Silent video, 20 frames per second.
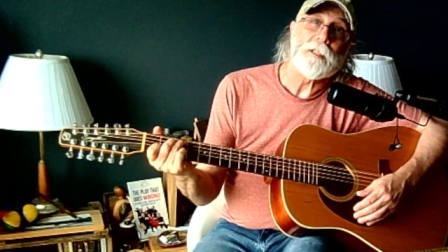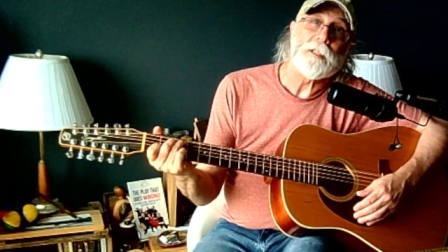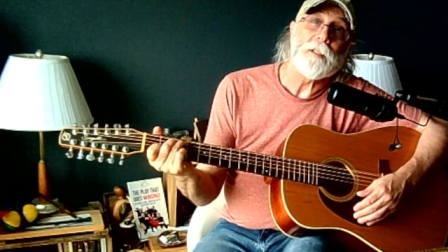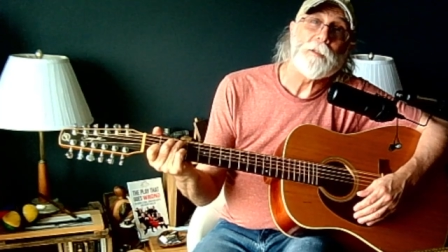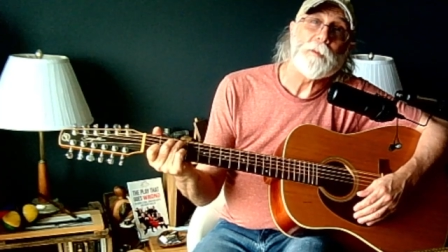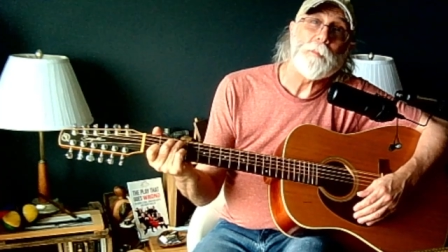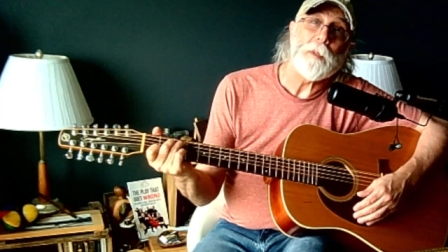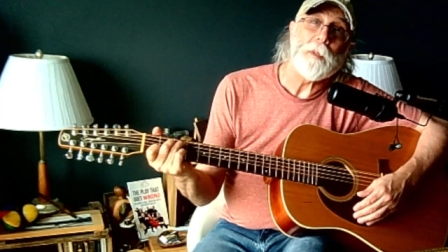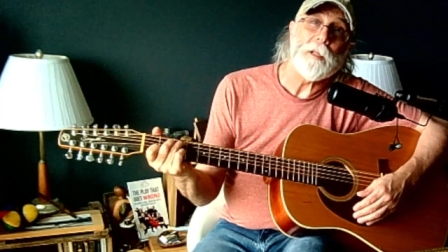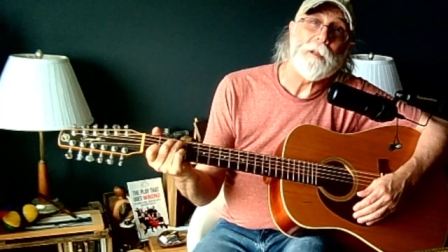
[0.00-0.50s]

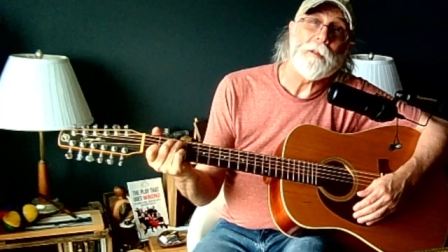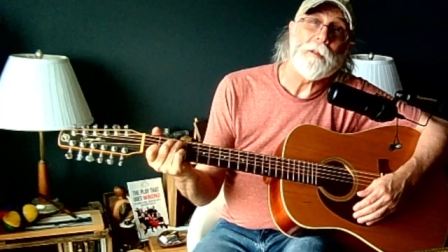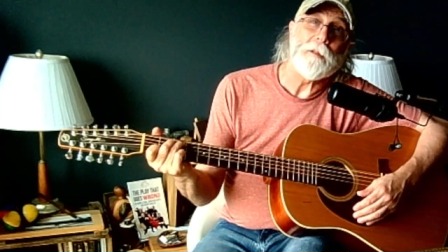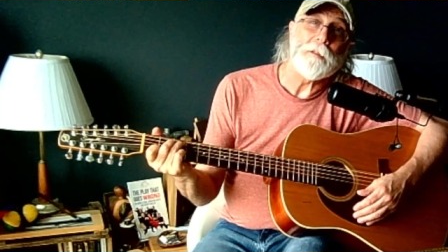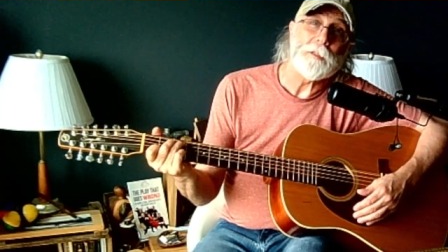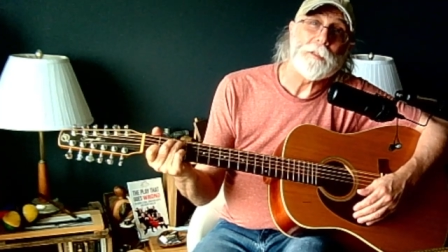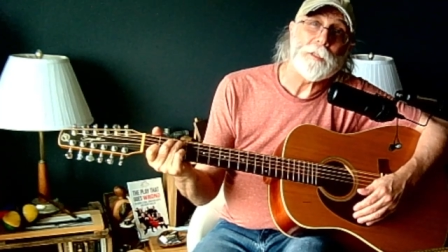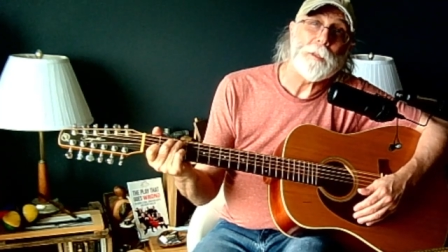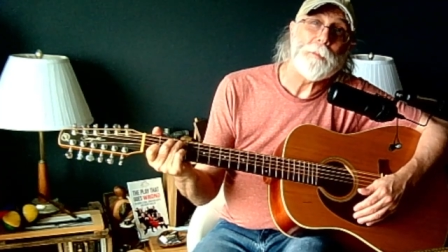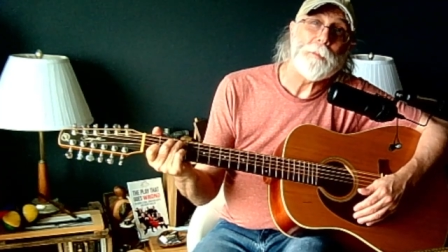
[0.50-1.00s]
gives me a little
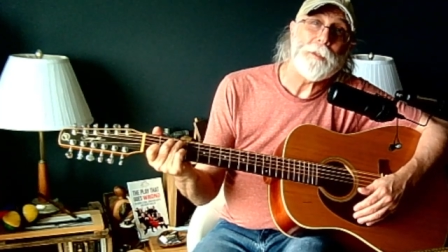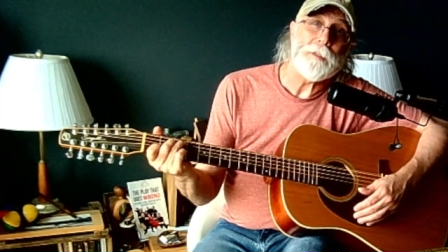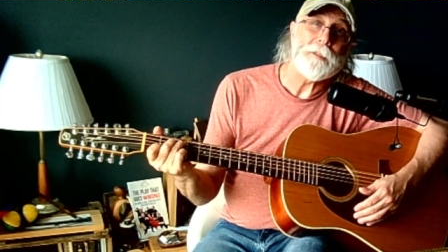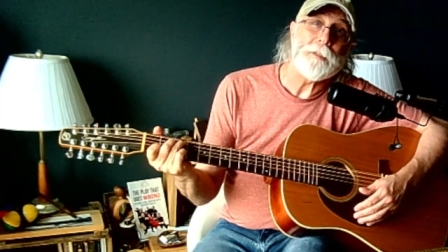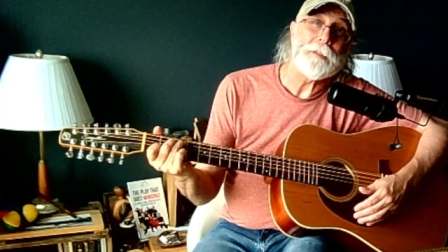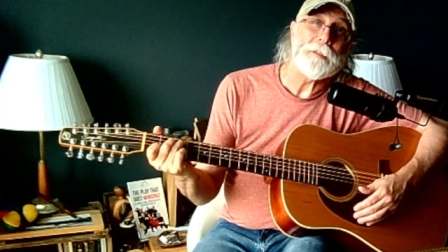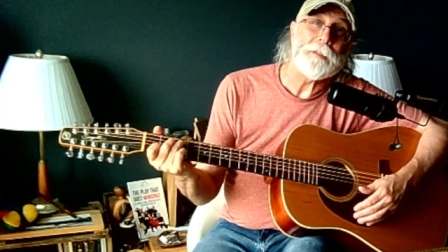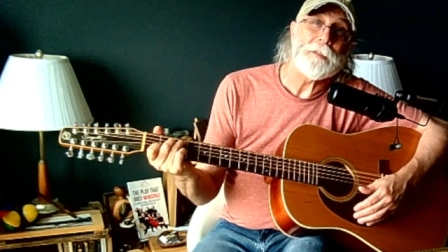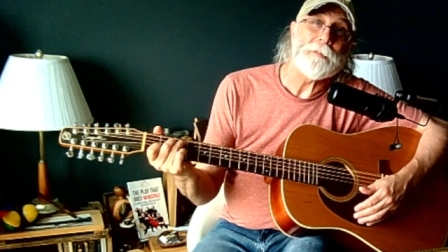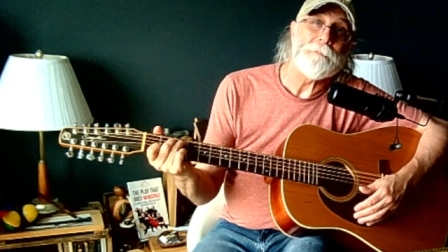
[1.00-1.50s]
chubby
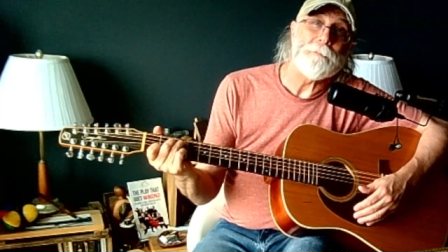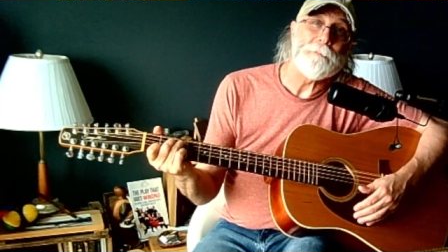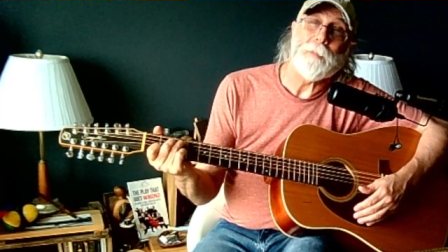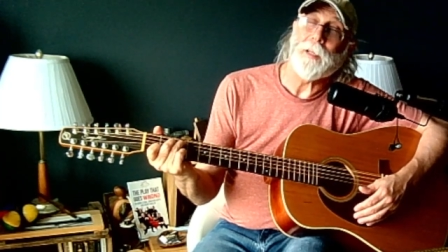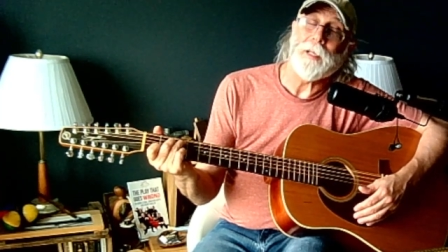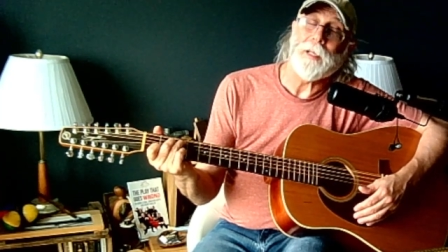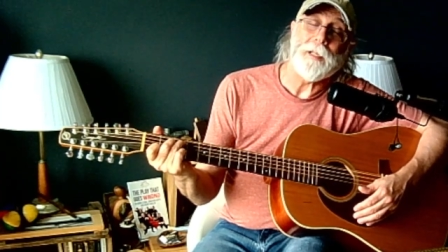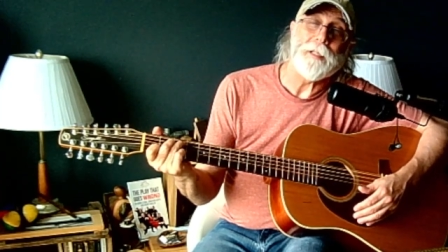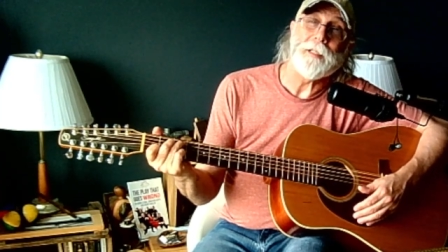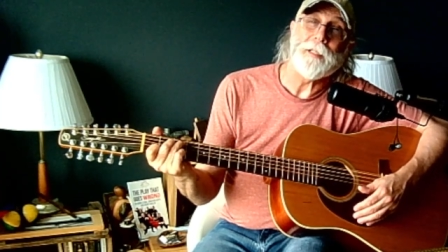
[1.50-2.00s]
just
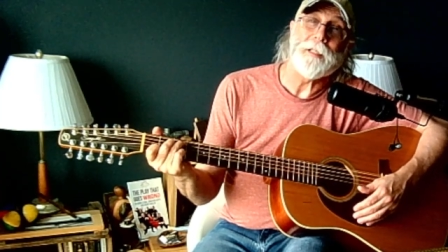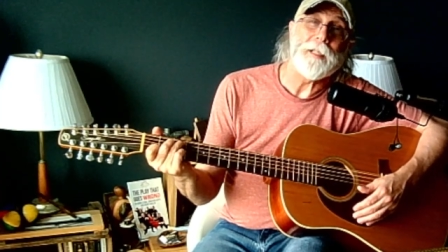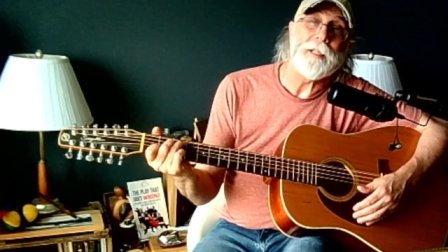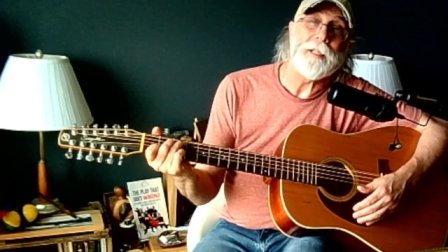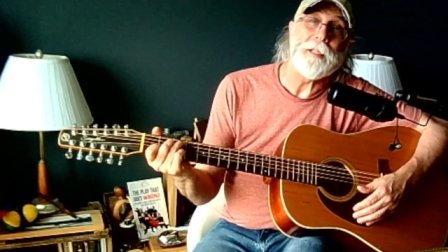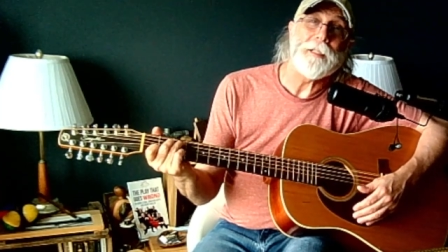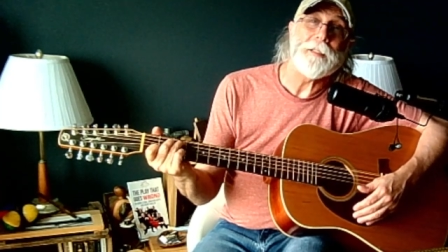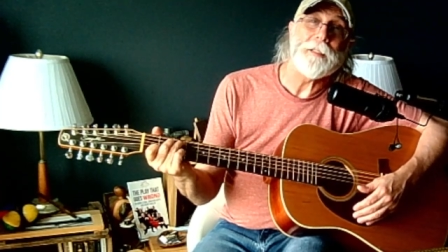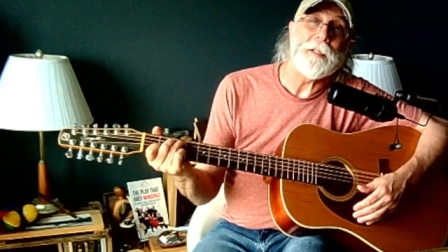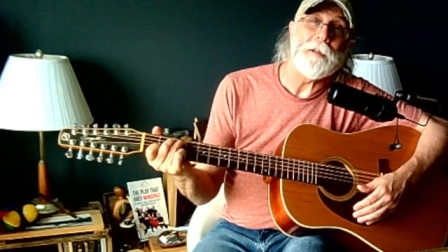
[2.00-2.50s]
playing it
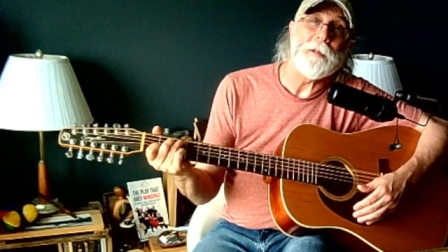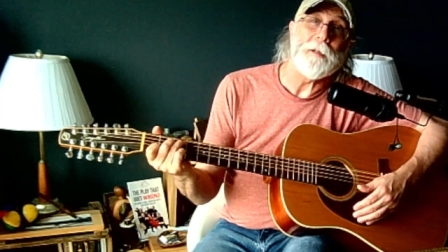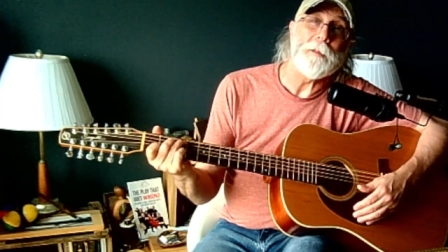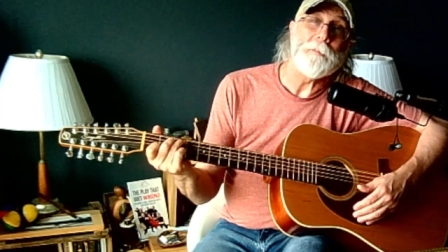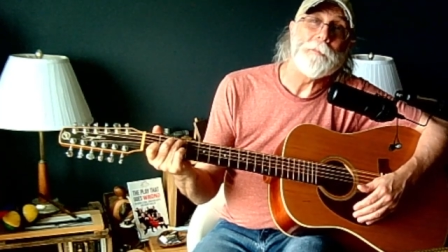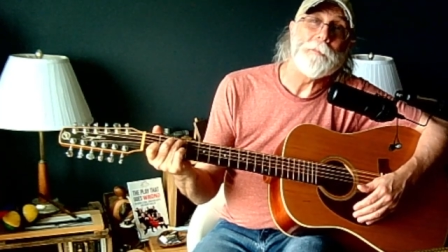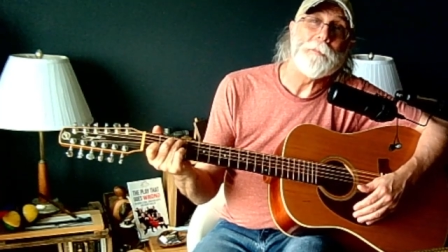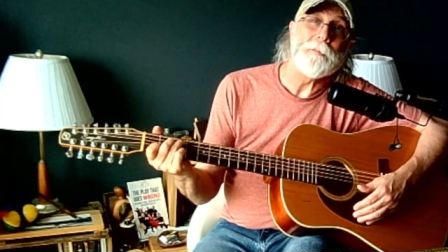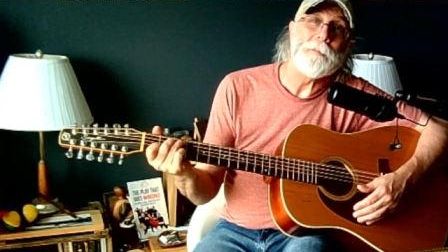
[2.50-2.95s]
any time.